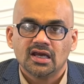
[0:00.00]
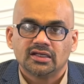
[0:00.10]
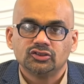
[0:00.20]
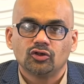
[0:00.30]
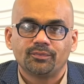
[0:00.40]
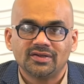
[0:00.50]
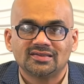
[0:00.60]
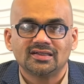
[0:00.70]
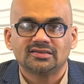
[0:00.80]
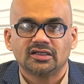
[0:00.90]
your
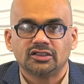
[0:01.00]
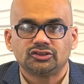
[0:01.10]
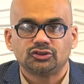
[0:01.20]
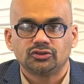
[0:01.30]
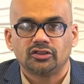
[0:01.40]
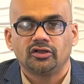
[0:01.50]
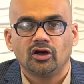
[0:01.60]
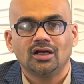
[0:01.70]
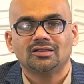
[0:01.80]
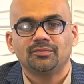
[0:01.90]
business should
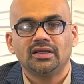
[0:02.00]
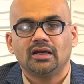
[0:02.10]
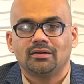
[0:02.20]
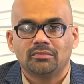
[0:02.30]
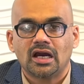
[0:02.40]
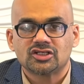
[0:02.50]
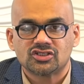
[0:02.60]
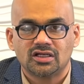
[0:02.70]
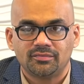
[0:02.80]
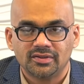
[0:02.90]
not be a
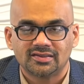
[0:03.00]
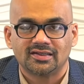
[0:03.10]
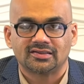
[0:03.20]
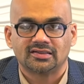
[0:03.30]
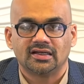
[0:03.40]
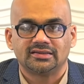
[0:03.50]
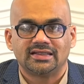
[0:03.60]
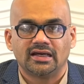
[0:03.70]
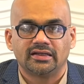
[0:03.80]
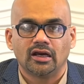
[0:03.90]
marginal business.
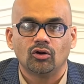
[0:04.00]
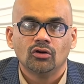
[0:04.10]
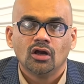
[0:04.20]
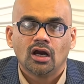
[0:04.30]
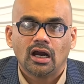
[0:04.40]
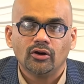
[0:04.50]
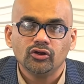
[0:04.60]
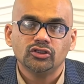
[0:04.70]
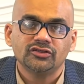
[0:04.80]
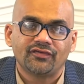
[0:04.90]
Now, how do
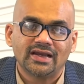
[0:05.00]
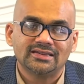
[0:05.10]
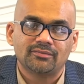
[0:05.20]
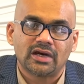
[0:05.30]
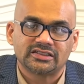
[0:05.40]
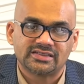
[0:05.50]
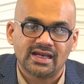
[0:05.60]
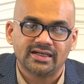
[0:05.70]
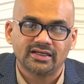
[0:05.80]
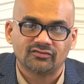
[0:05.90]
you define the
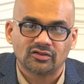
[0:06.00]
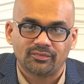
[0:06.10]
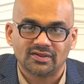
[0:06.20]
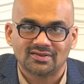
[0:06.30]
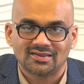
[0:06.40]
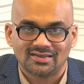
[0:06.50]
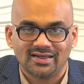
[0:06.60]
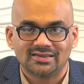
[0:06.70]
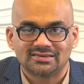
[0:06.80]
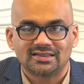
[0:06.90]
marginality of the business?
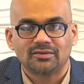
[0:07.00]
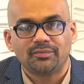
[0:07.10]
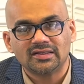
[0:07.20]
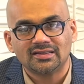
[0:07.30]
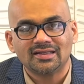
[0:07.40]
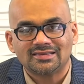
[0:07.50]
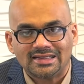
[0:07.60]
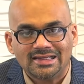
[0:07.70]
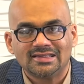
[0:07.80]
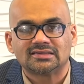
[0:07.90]
Is that the business
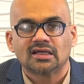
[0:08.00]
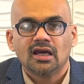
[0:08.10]
is